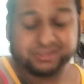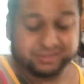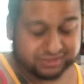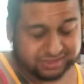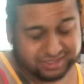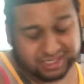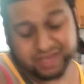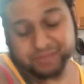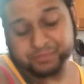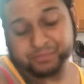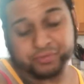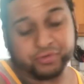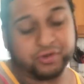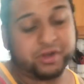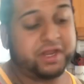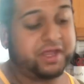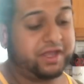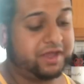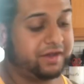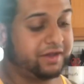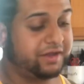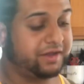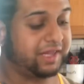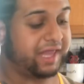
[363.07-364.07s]
did pretty
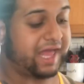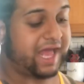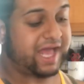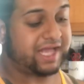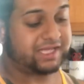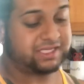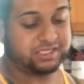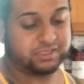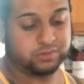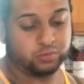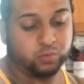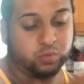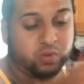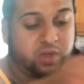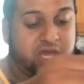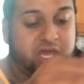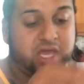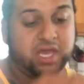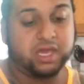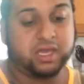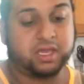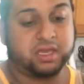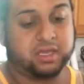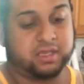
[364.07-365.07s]
good last
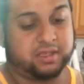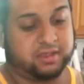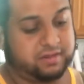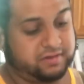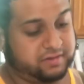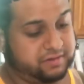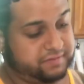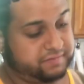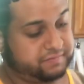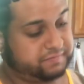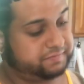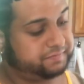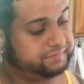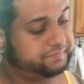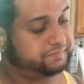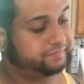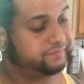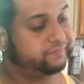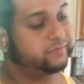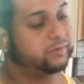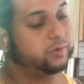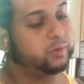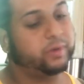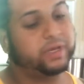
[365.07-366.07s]
week.
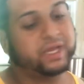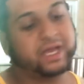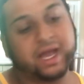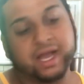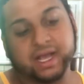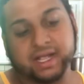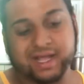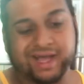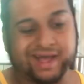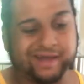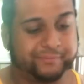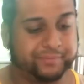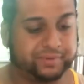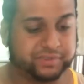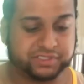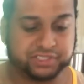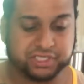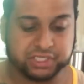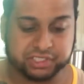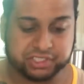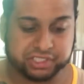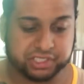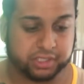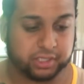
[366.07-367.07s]
We got
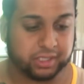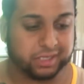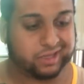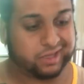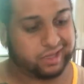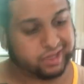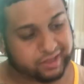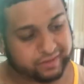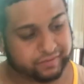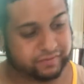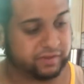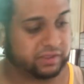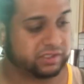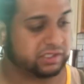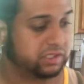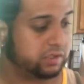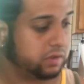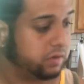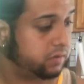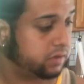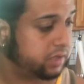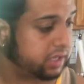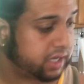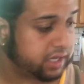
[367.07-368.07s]
competition in this
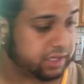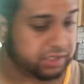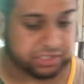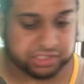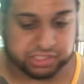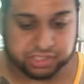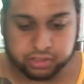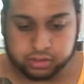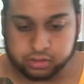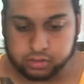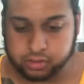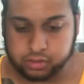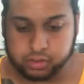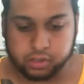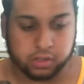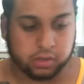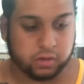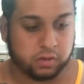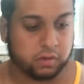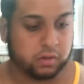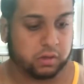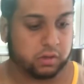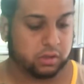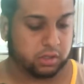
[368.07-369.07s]
location, you
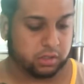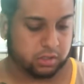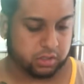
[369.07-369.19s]
know.